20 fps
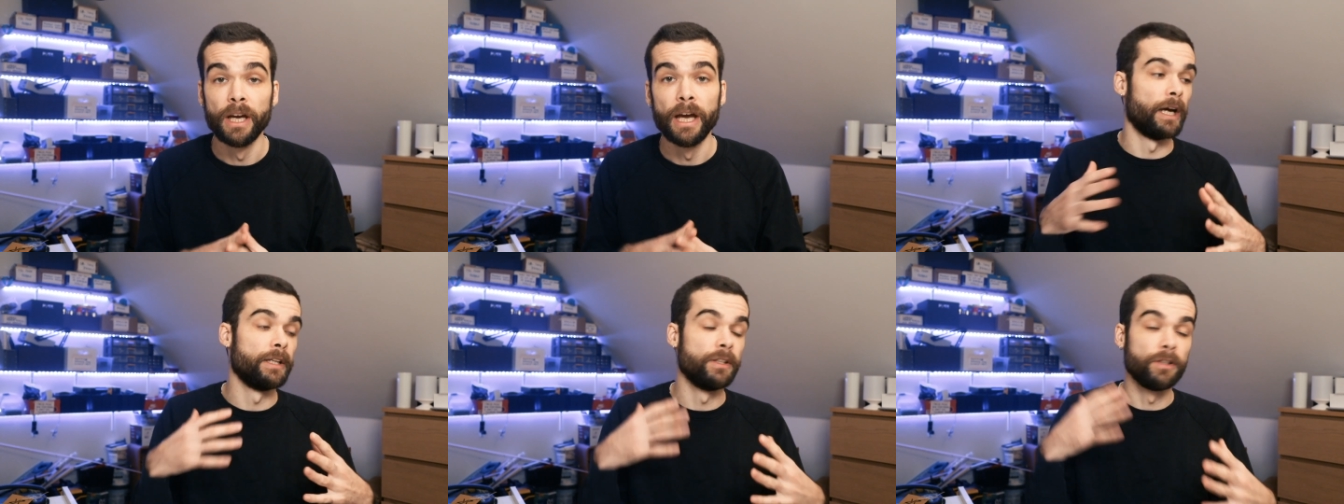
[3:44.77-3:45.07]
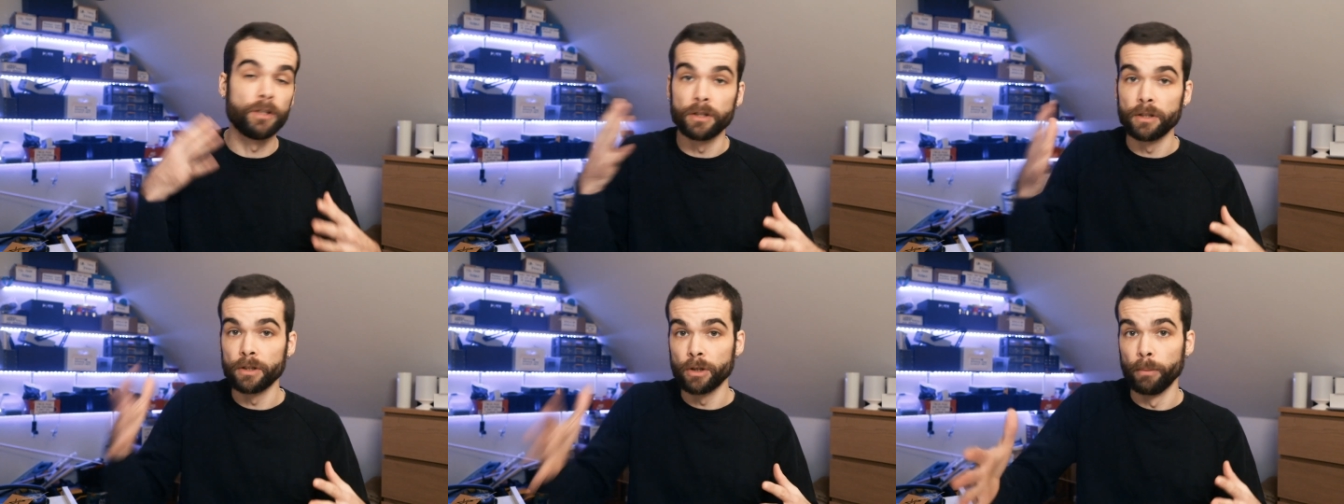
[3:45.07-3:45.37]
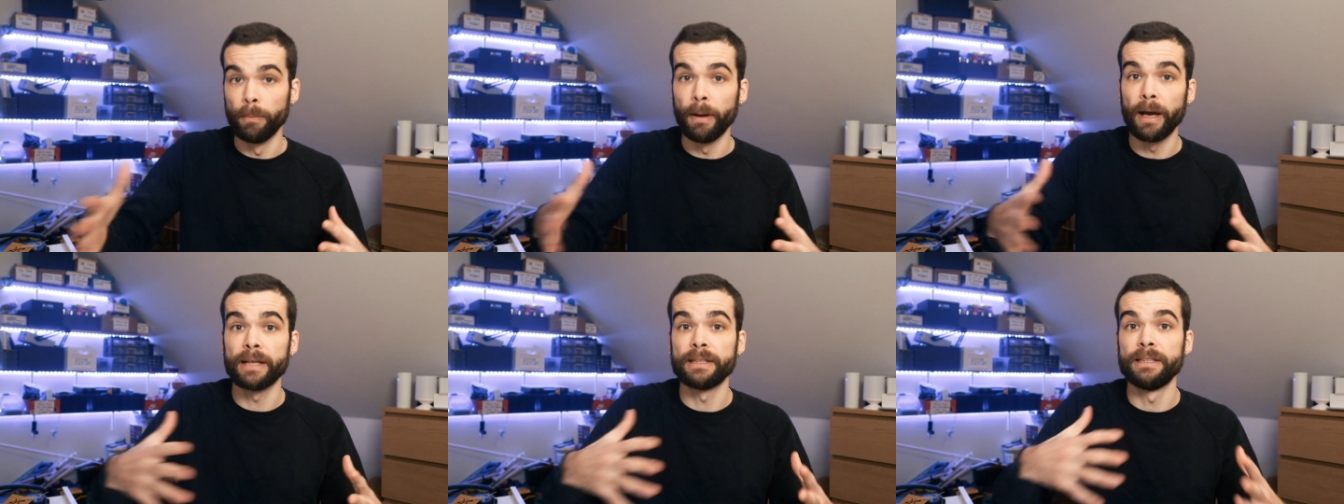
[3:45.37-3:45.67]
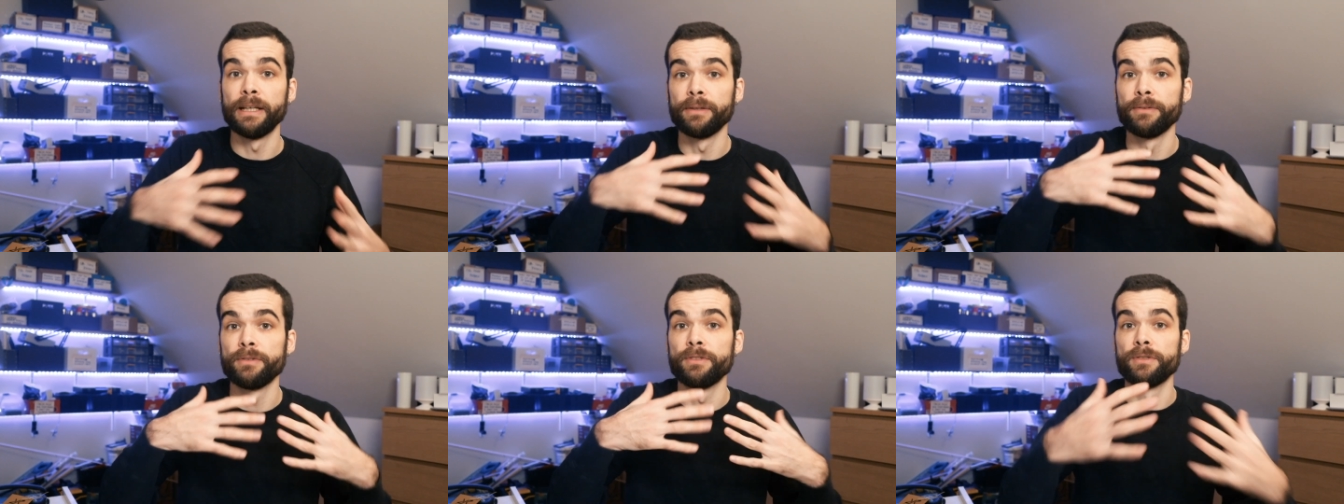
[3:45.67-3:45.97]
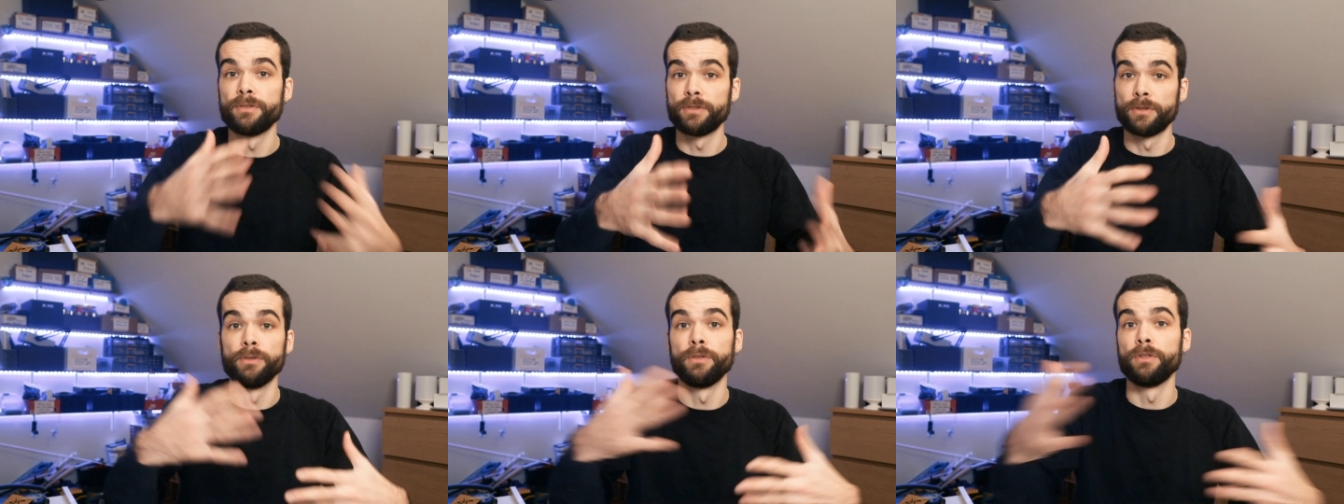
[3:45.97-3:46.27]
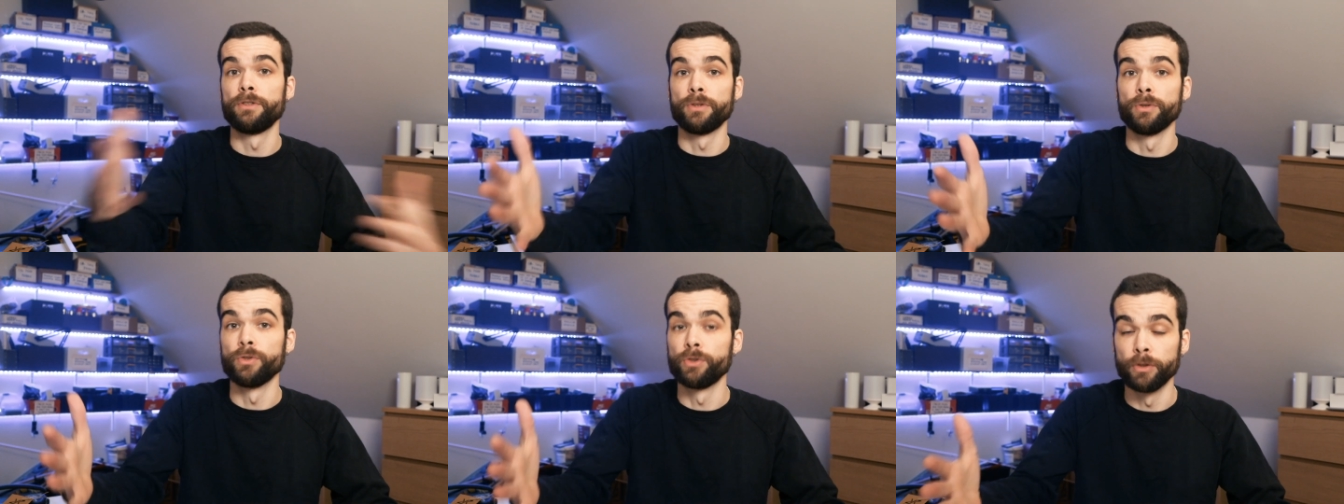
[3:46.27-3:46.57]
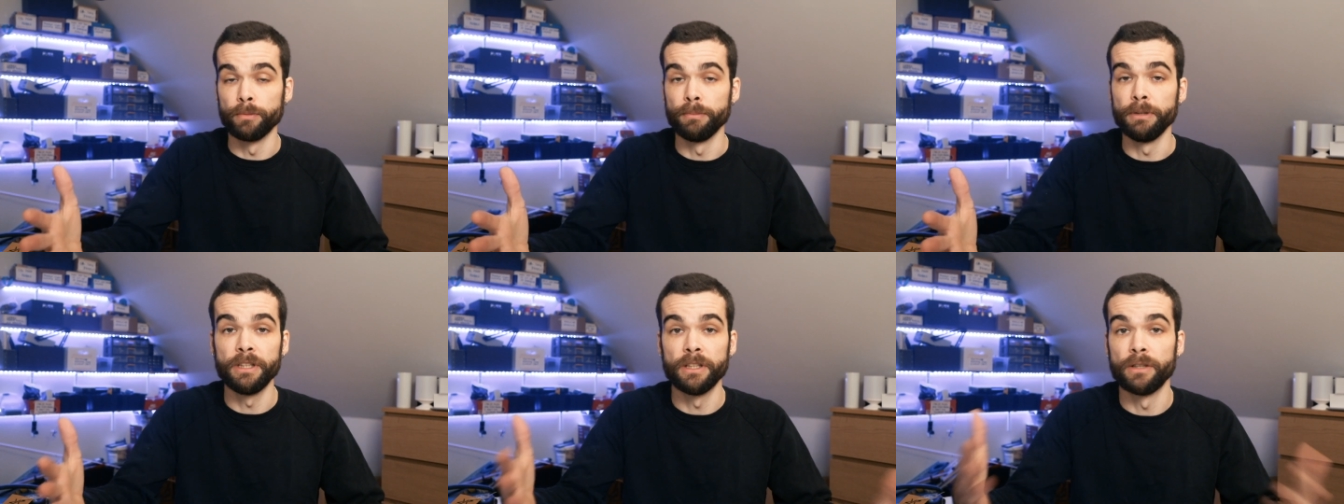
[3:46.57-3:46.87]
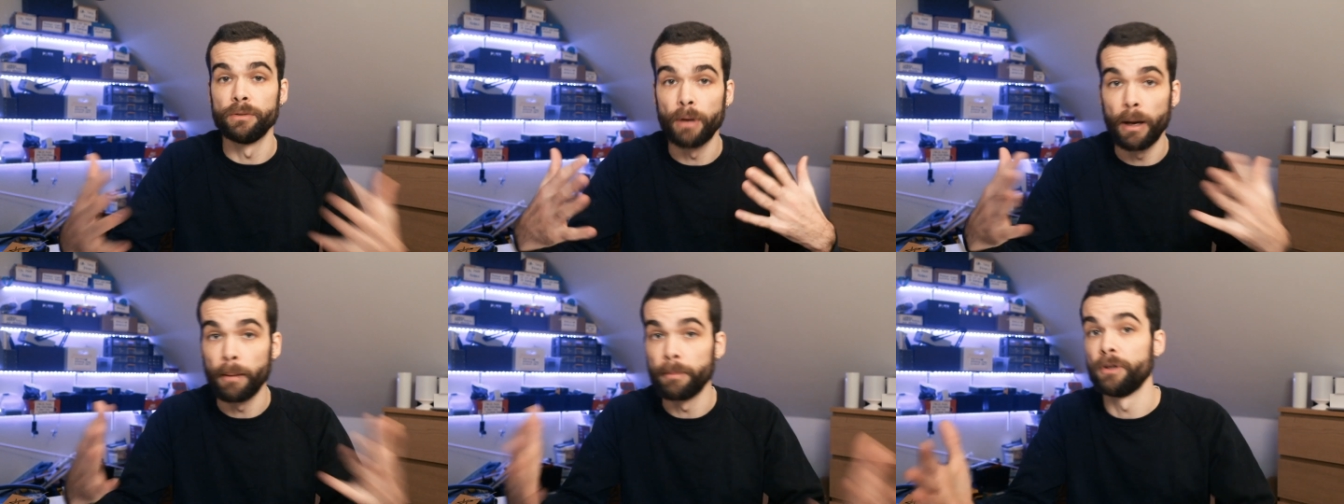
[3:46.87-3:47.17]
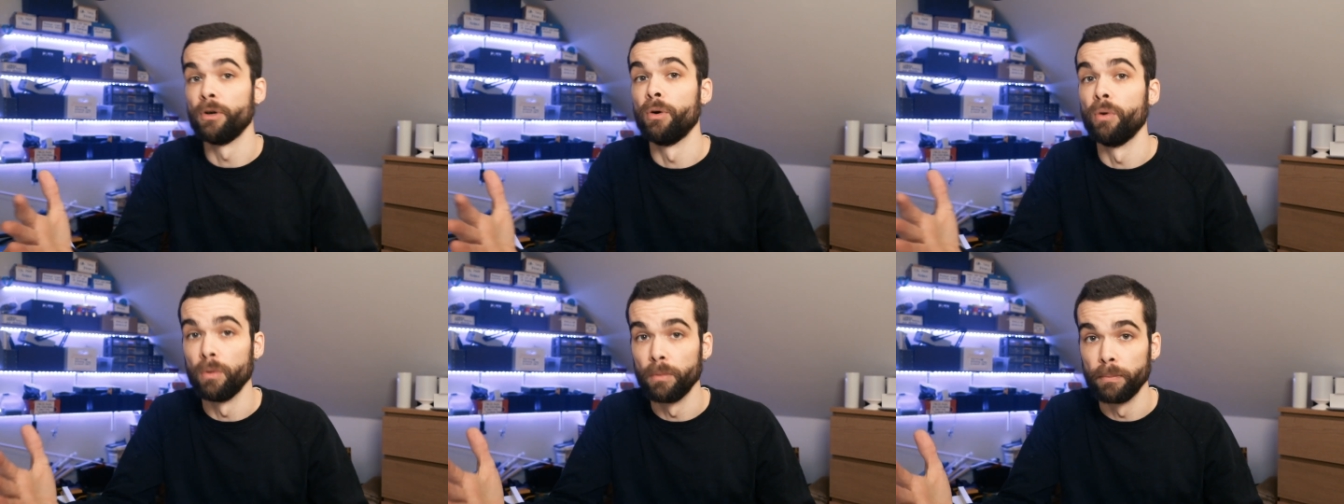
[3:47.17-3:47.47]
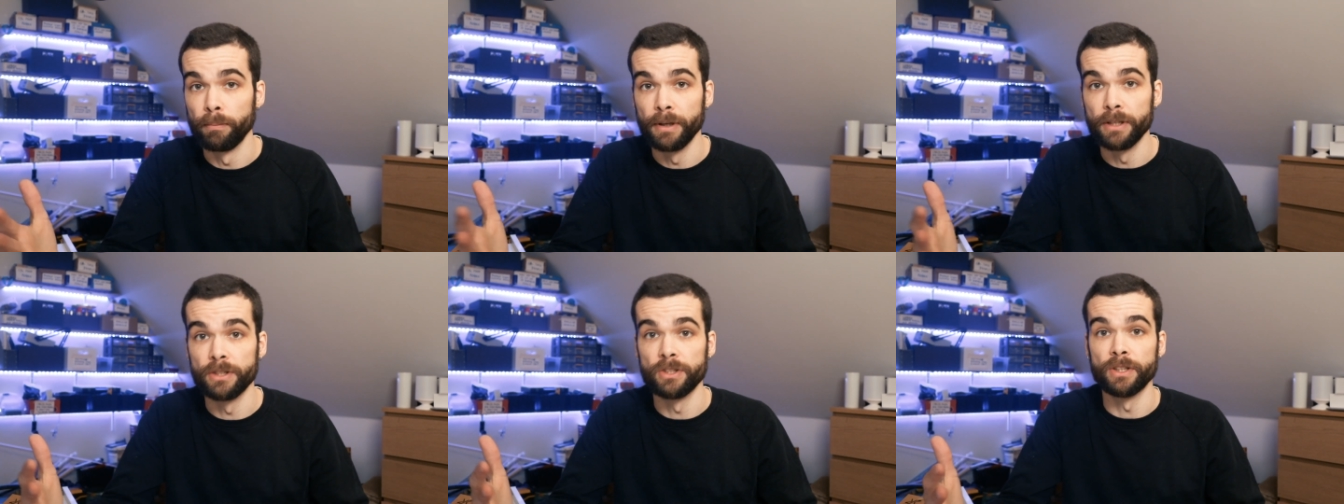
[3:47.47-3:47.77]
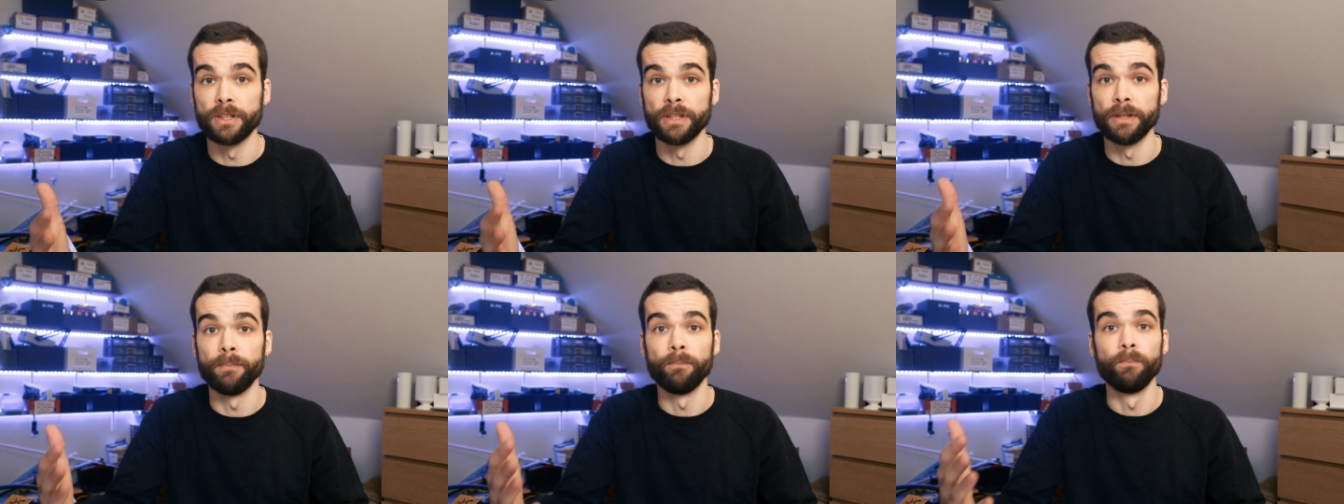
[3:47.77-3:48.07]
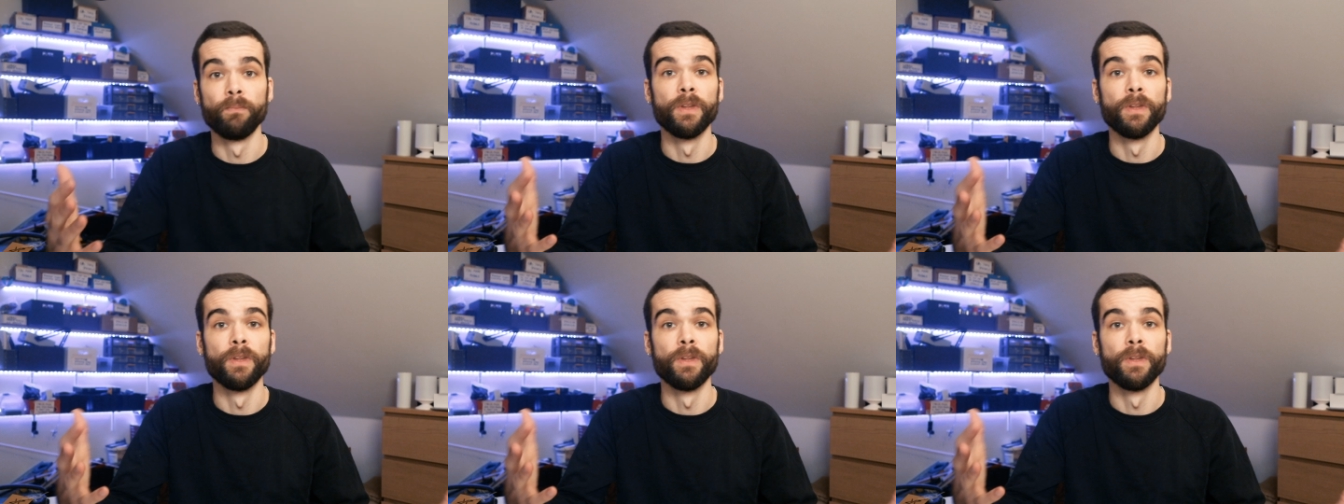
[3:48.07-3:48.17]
and you're going to go back down the social media rabbit hole, basically.